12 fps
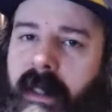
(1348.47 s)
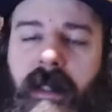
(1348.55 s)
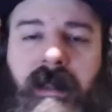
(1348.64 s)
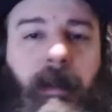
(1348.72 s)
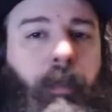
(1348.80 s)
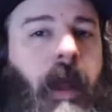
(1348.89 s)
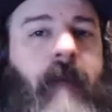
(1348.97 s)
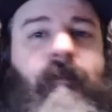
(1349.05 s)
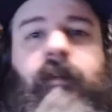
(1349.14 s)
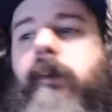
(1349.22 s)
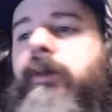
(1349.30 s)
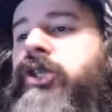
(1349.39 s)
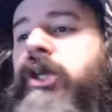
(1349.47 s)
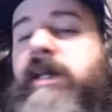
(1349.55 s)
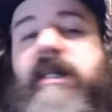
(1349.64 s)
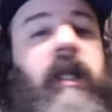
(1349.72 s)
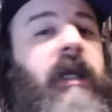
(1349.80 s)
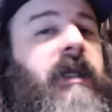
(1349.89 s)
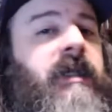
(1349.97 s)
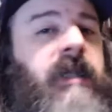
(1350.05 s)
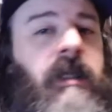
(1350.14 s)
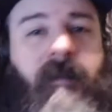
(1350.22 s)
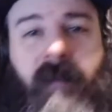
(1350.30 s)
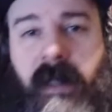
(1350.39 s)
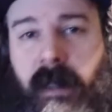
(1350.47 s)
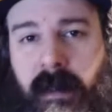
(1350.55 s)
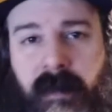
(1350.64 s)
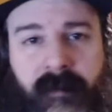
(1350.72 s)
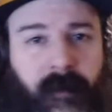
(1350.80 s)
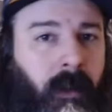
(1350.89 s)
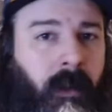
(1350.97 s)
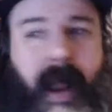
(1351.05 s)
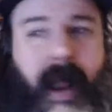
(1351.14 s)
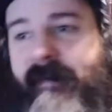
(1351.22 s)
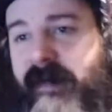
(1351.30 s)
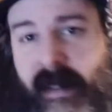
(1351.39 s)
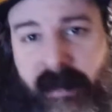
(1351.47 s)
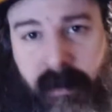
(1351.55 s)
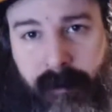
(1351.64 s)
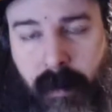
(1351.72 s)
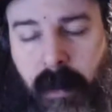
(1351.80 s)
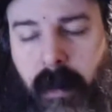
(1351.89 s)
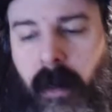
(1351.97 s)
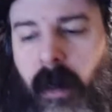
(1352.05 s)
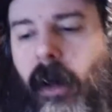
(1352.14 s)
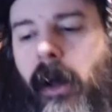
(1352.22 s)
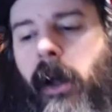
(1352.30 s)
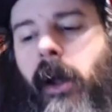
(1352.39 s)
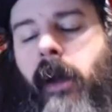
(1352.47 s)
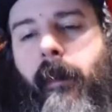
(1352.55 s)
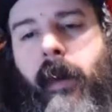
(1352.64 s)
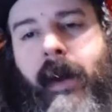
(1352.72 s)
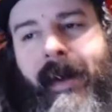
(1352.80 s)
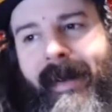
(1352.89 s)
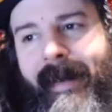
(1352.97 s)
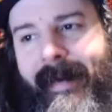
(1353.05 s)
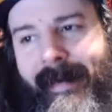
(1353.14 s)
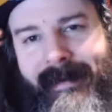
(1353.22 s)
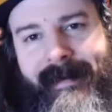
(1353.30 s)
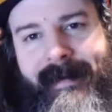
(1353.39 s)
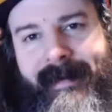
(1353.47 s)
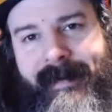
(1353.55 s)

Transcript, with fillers: It is a platform just like TV is for advertising. If you can build a community